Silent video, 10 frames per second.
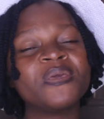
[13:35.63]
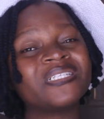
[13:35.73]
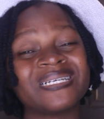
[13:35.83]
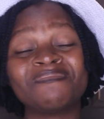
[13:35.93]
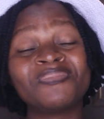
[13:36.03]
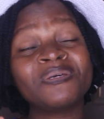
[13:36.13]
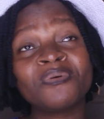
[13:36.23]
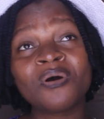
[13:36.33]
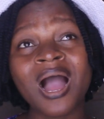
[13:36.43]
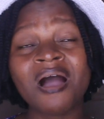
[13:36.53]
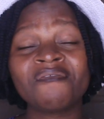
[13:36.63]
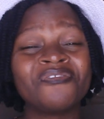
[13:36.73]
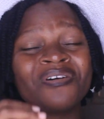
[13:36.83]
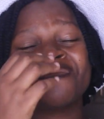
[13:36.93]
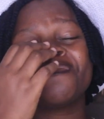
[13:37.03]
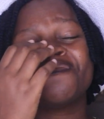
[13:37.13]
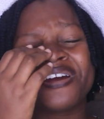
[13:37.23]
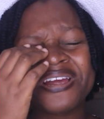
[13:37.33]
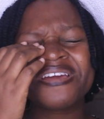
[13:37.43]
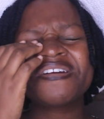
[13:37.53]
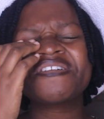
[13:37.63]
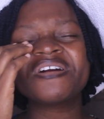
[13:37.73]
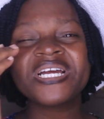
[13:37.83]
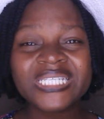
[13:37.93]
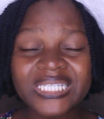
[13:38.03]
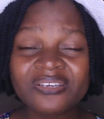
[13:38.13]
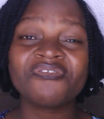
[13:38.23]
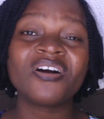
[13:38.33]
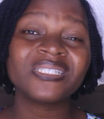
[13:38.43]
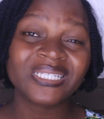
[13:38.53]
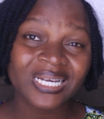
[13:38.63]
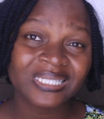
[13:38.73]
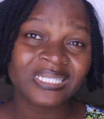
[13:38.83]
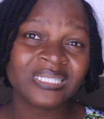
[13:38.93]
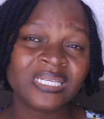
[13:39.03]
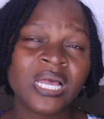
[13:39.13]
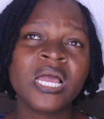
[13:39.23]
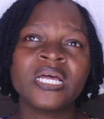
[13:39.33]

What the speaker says: some people have very crazy fantasies